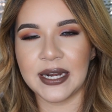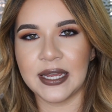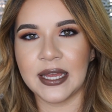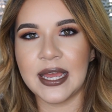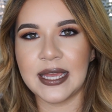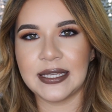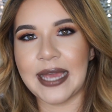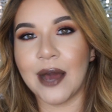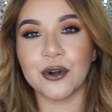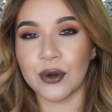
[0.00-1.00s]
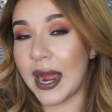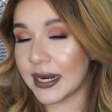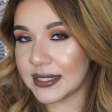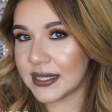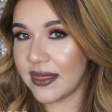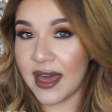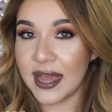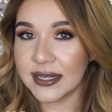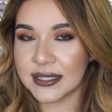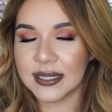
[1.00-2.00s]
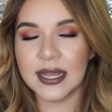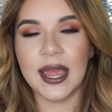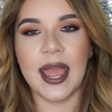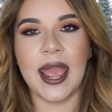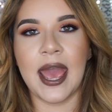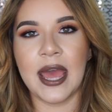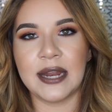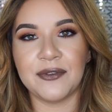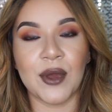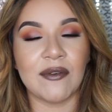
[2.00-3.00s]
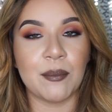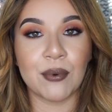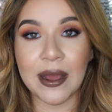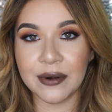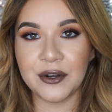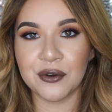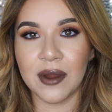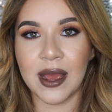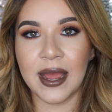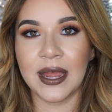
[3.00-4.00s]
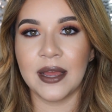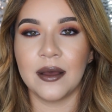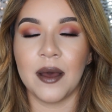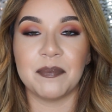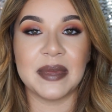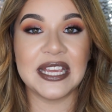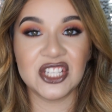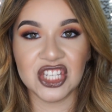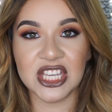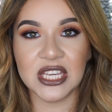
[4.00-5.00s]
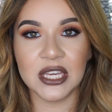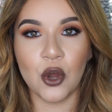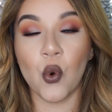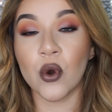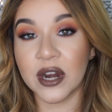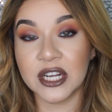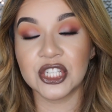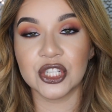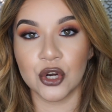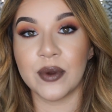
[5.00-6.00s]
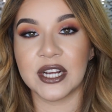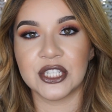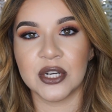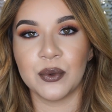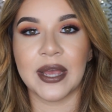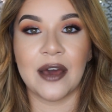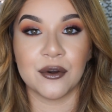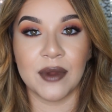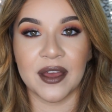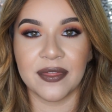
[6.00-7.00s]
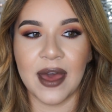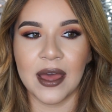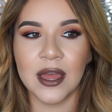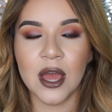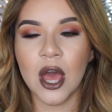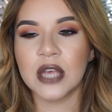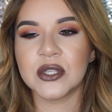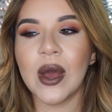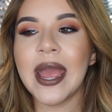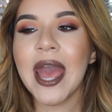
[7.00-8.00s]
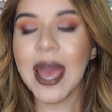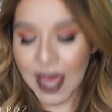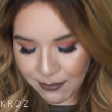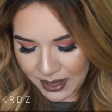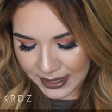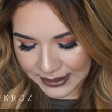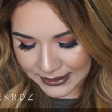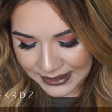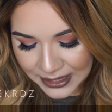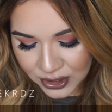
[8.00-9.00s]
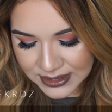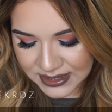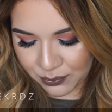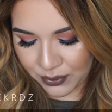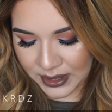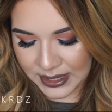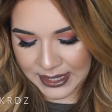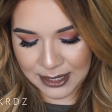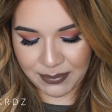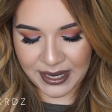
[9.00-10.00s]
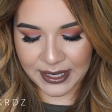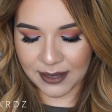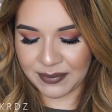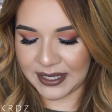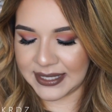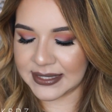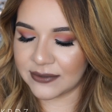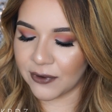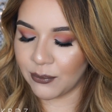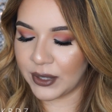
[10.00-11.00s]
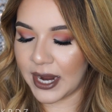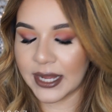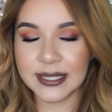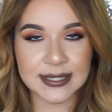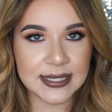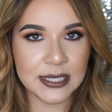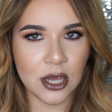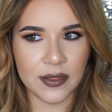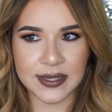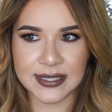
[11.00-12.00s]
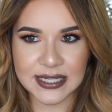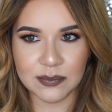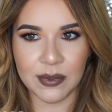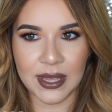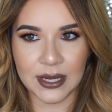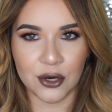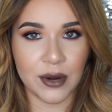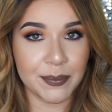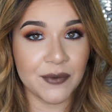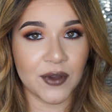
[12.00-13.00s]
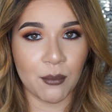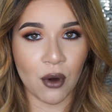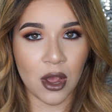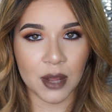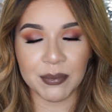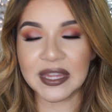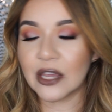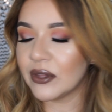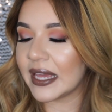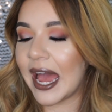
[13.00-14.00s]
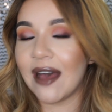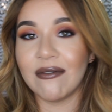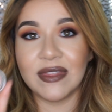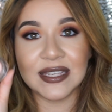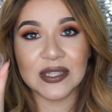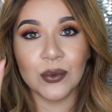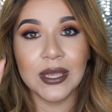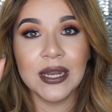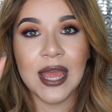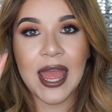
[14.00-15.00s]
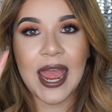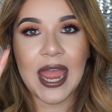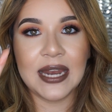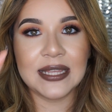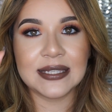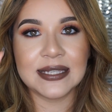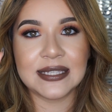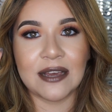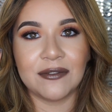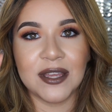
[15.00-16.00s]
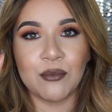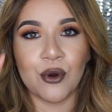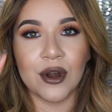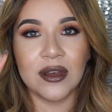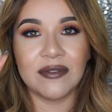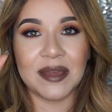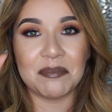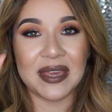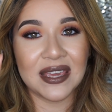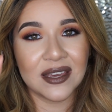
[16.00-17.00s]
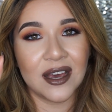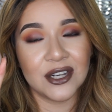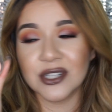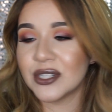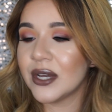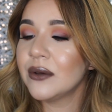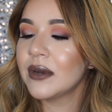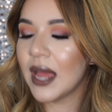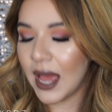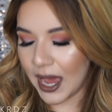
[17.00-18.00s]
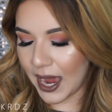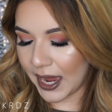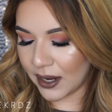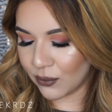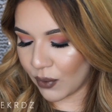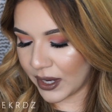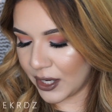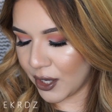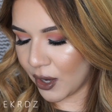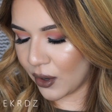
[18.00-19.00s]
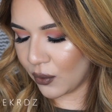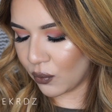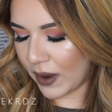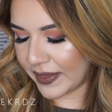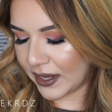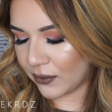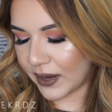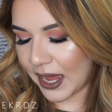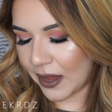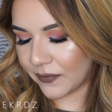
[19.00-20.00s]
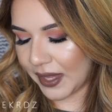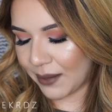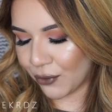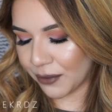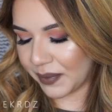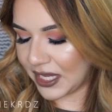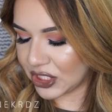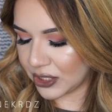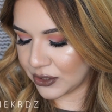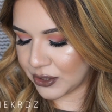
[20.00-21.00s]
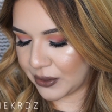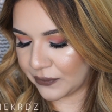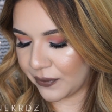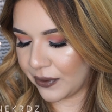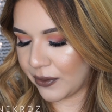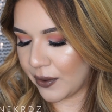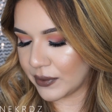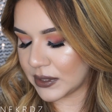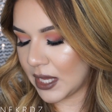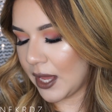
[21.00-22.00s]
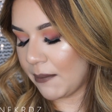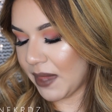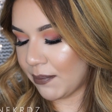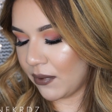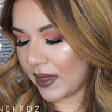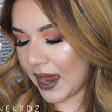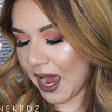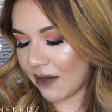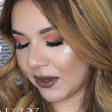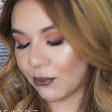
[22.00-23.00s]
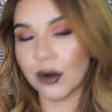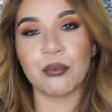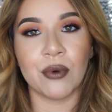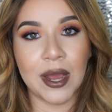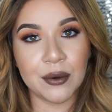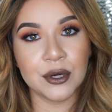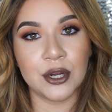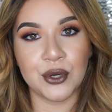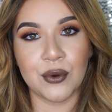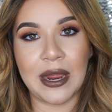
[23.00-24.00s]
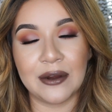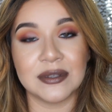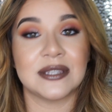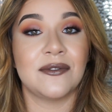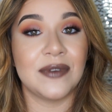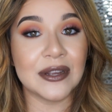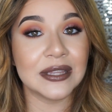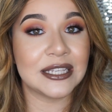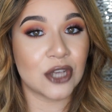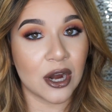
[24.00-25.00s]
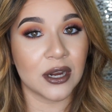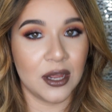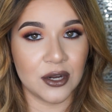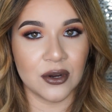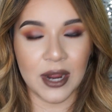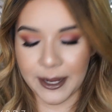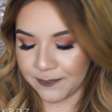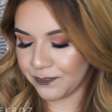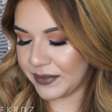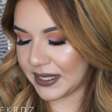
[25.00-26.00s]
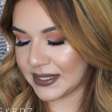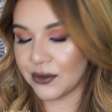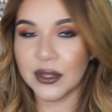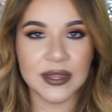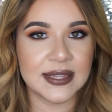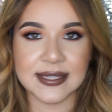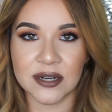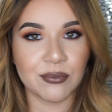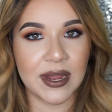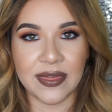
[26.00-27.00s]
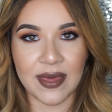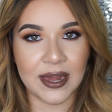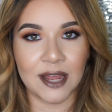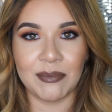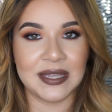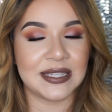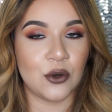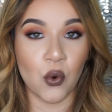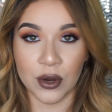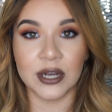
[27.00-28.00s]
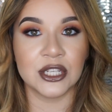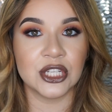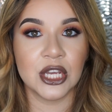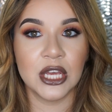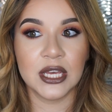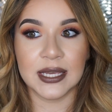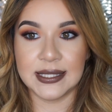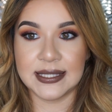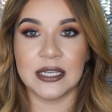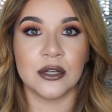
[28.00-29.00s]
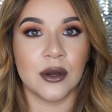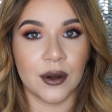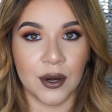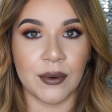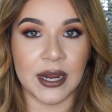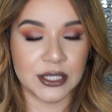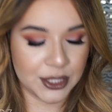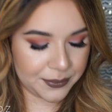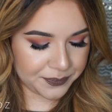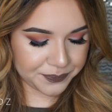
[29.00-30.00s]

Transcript: of counteract that. And if you have a brown under eye, a peachy orange corrector will counteract that. So I am a little disappointed in Becca because from what I could see on the display, and correct me if I'm wrong, but they only have this one, and this is definitely more of a pink undertone. I want to know why they don't have a more peach undertone for those people that have a more brown under eye or severely dark under eye, because the only thing that's going to brighten that up is an orange concealer or corrector.